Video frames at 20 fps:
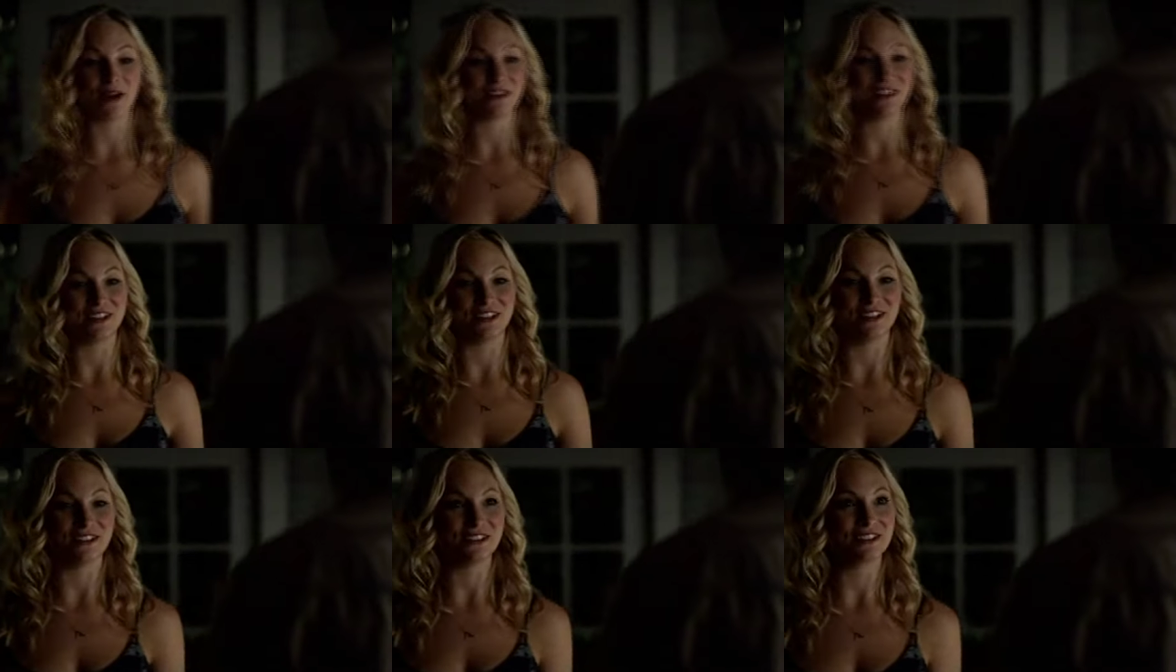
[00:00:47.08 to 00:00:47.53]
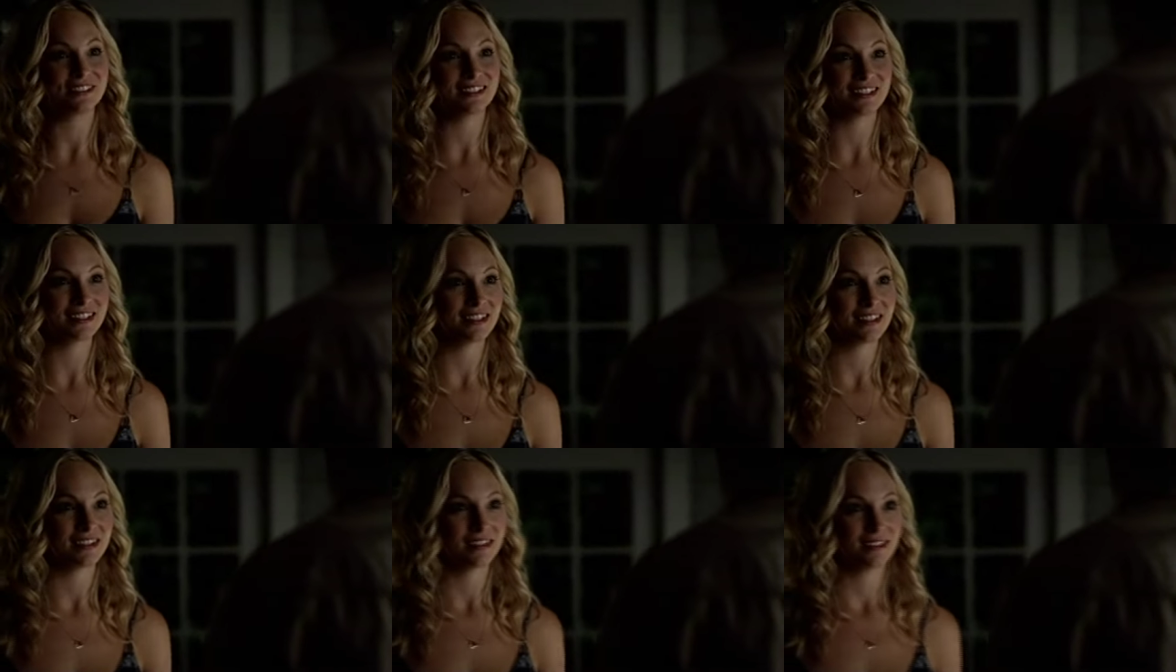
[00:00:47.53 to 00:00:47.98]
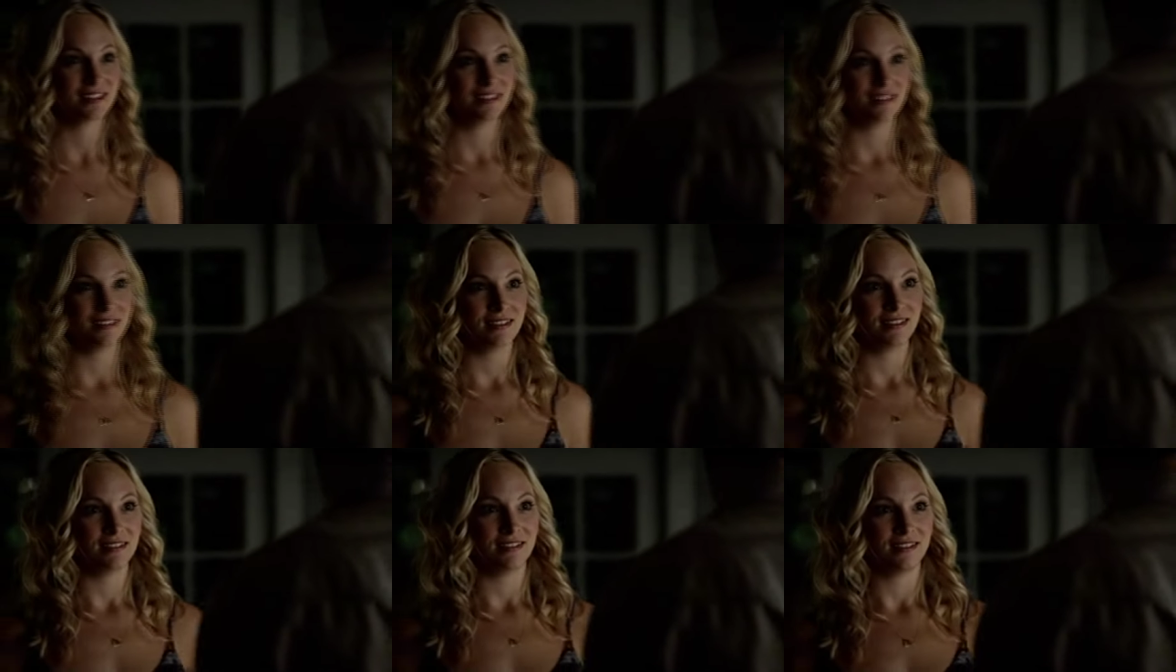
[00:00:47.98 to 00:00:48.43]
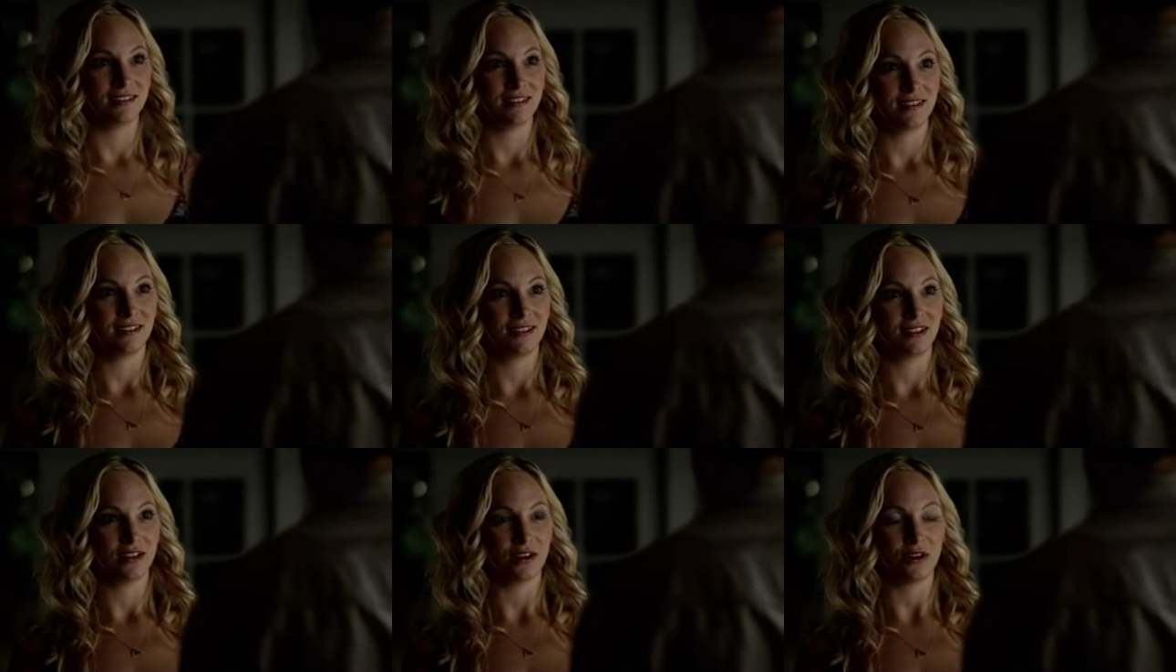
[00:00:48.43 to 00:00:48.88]
about you.
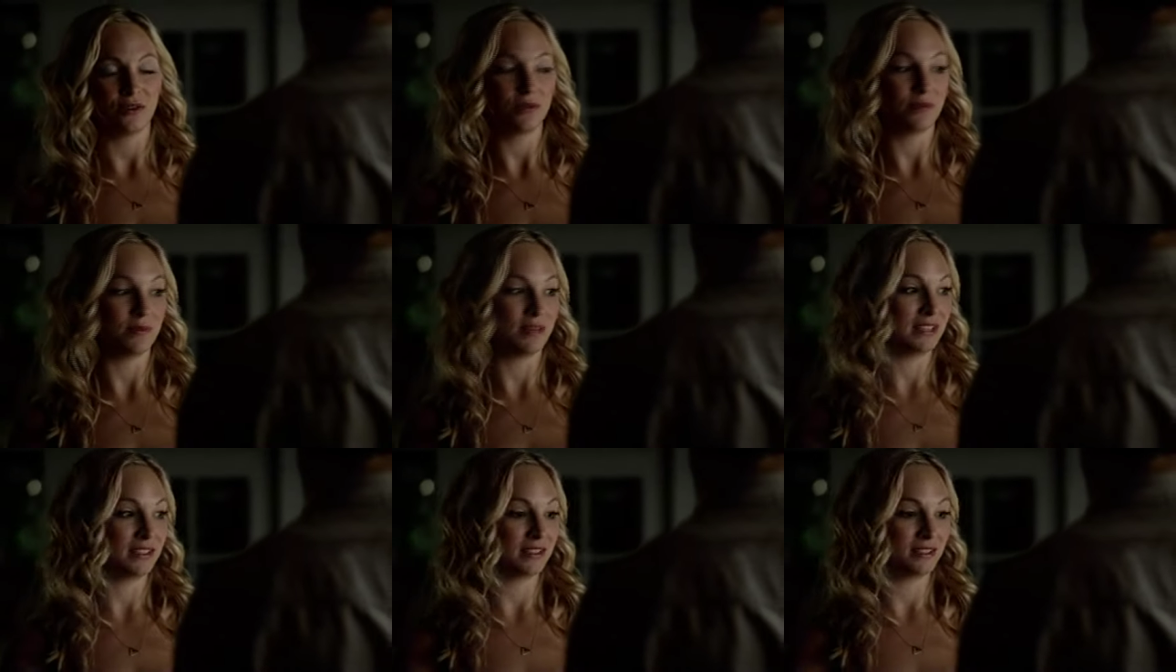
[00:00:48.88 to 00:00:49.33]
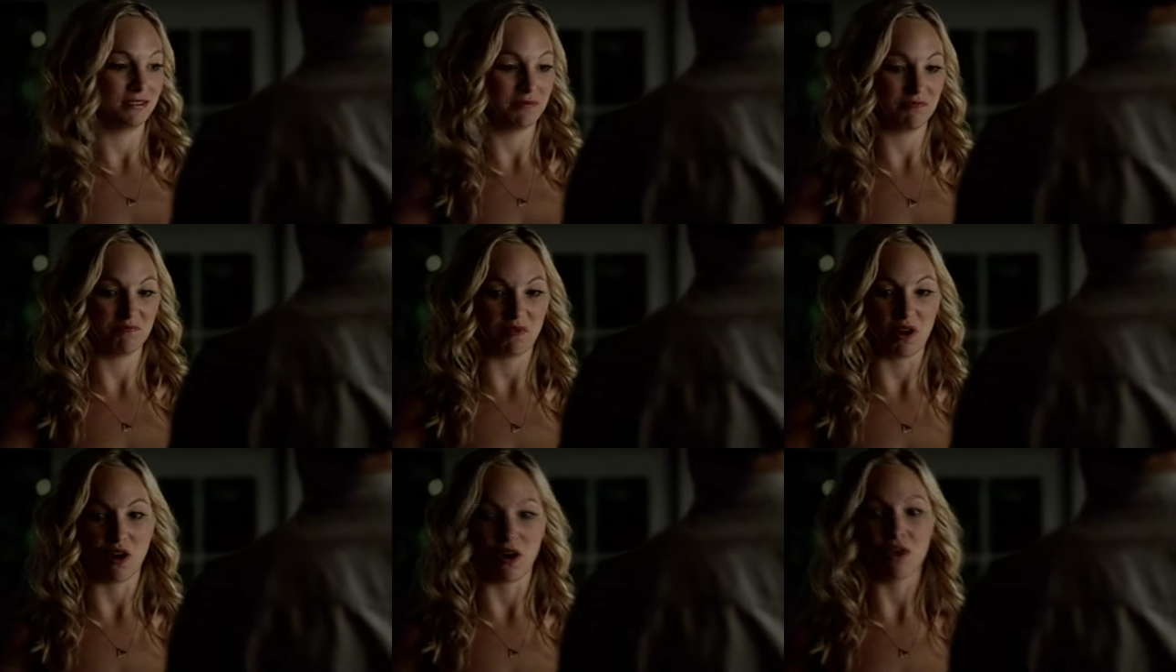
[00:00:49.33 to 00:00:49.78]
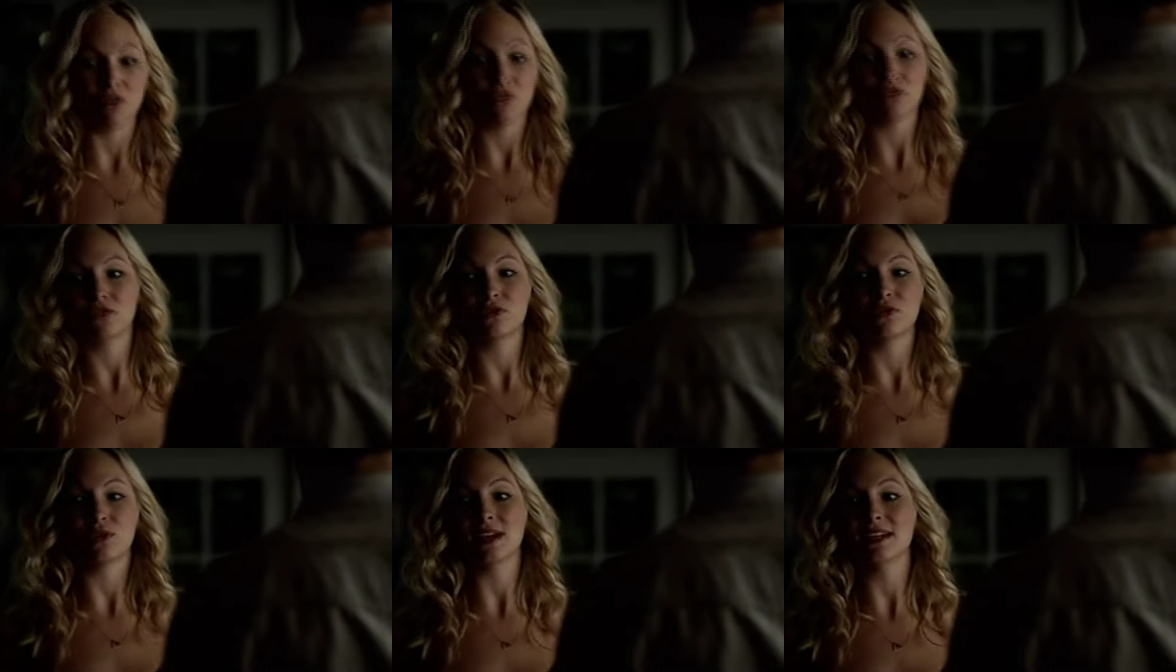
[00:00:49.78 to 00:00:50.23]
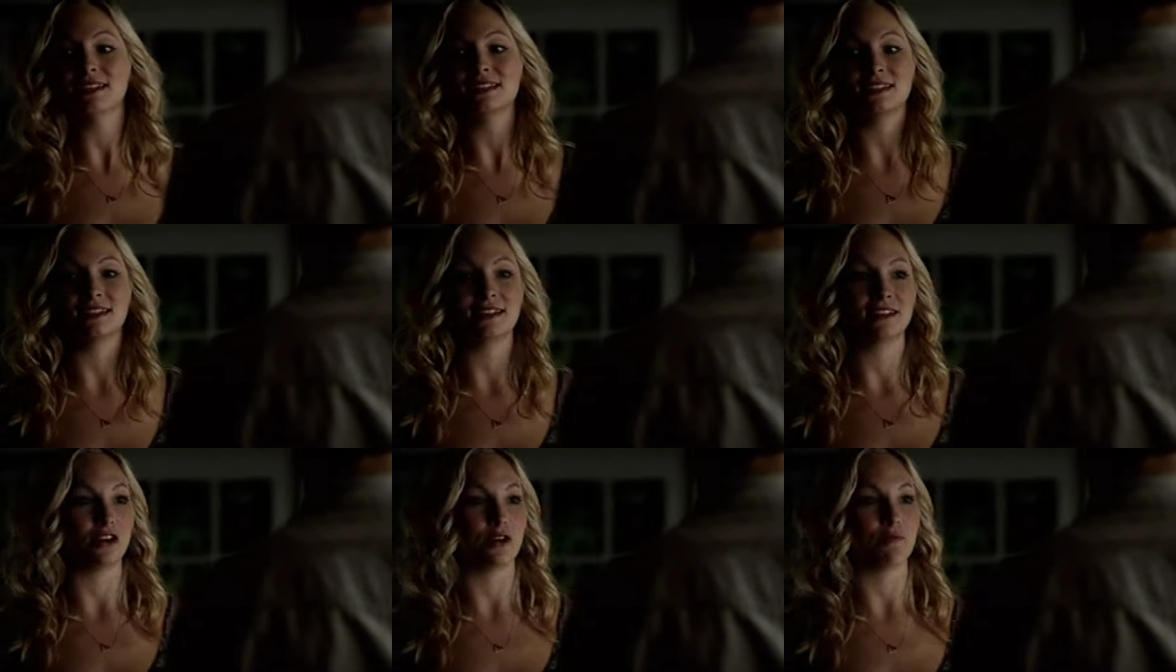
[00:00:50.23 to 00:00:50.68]
No, it's all the
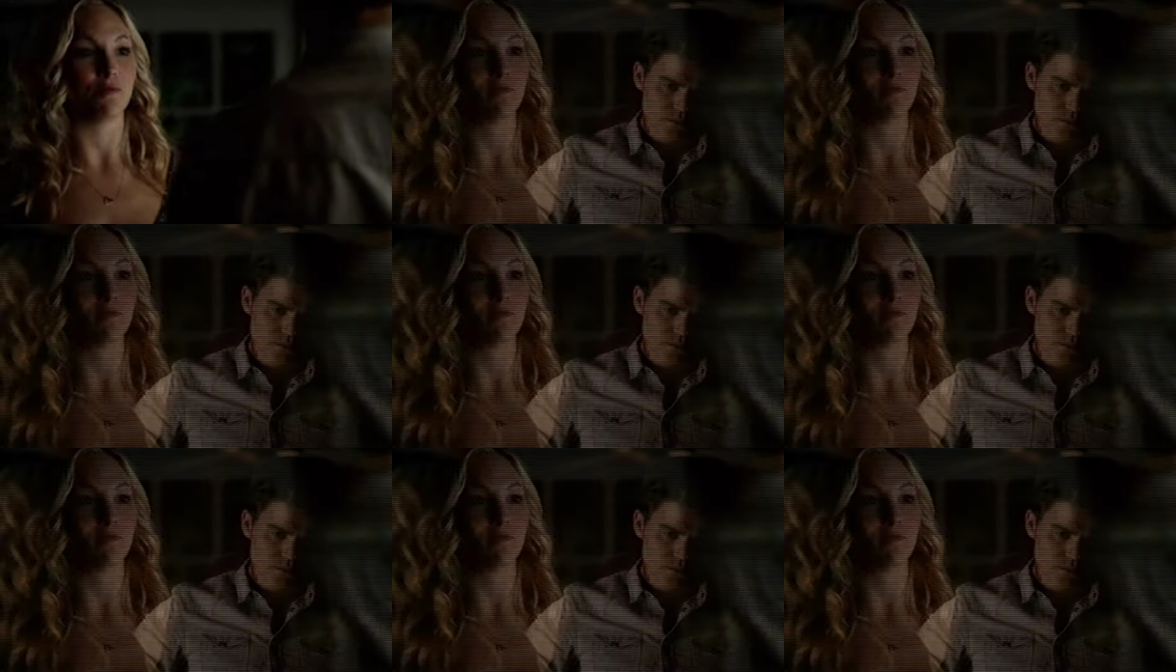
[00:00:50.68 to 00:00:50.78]
crazy